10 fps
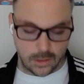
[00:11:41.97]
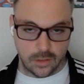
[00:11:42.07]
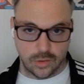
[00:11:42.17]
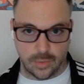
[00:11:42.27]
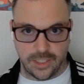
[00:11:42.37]

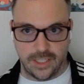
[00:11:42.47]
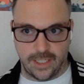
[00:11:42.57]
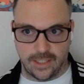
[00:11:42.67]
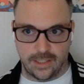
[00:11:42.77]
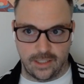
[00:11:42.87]
So we did
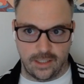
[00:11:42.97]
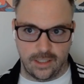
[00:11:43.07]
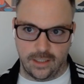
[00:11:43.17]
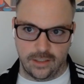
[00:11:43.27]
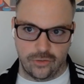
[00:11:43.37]
hit
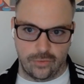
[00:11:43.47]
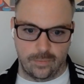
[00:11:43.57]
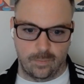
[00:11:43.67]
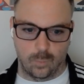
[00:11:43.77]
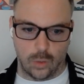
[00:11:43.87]
the
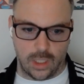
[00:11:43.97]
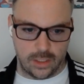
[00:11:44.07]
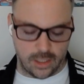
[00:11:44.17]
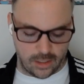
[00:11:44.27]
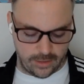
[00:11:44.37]

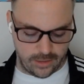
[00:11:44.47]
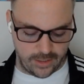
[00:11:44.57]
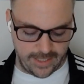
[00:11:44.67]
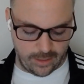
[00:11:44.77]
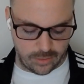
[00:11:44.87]
wild card in our
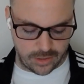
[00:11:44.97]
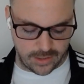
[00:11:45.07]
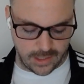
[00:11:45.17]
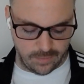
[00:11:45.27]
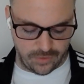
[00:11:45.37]
deck, which is
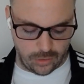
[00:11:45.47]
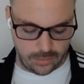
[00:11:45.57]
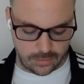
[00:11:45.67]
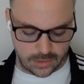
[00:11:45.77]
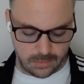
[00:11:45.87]
helpful.
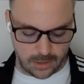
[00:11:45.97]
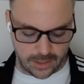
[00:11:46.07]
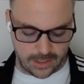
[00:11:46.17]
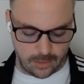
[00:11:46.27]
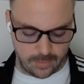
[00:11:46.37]
It's probably
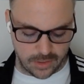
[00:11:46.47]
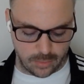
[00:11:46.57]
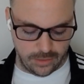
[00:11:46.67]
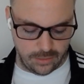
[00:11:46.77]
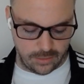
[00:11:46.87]
going to help us win.